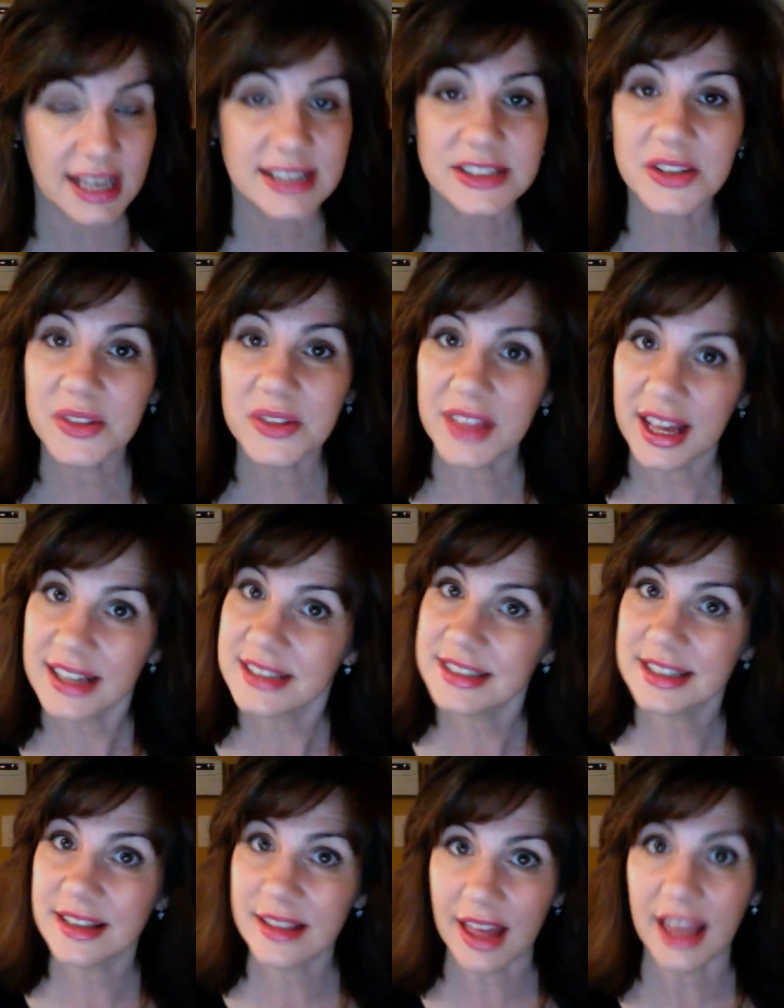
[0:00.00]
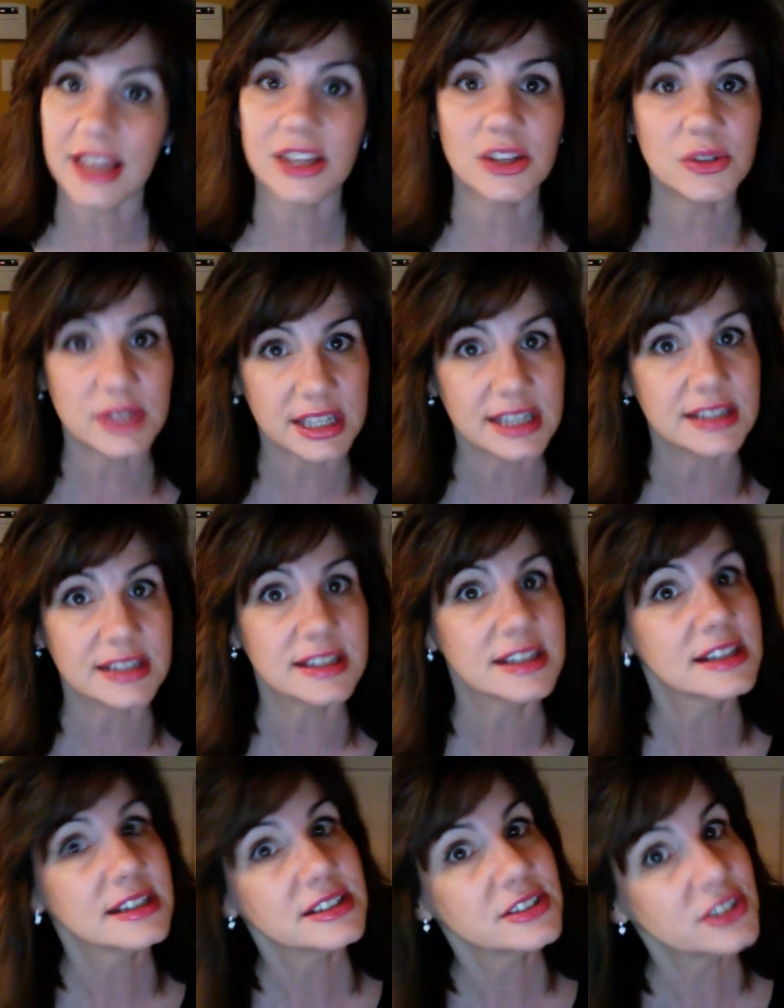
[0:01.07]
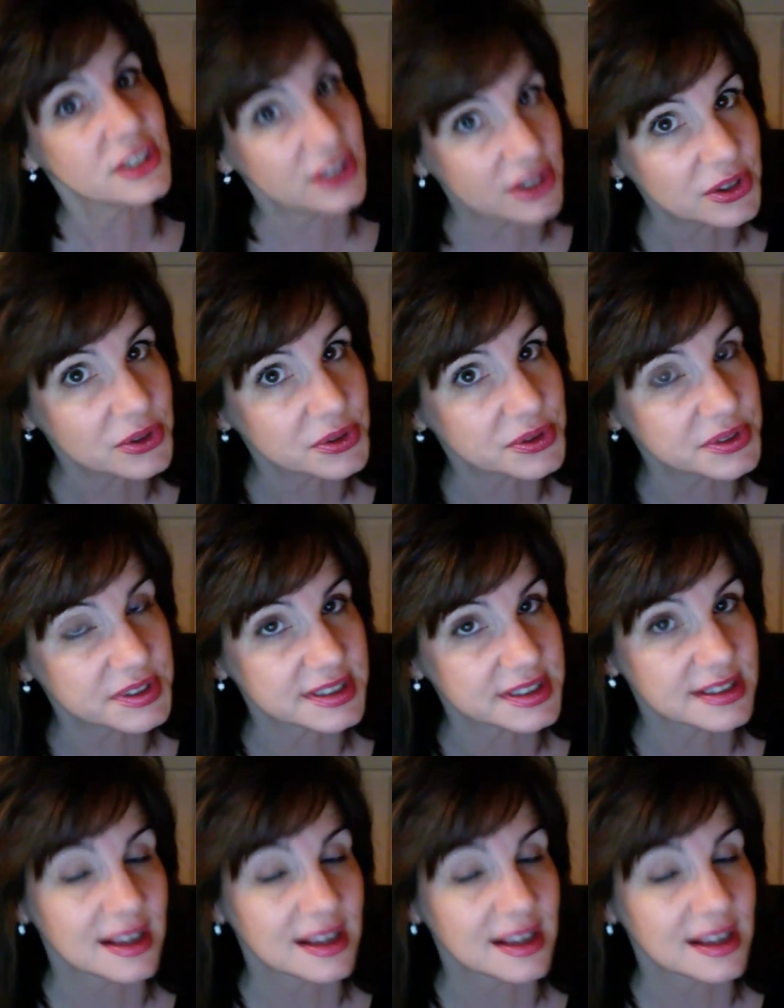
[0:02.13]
And so that's the light you need to use.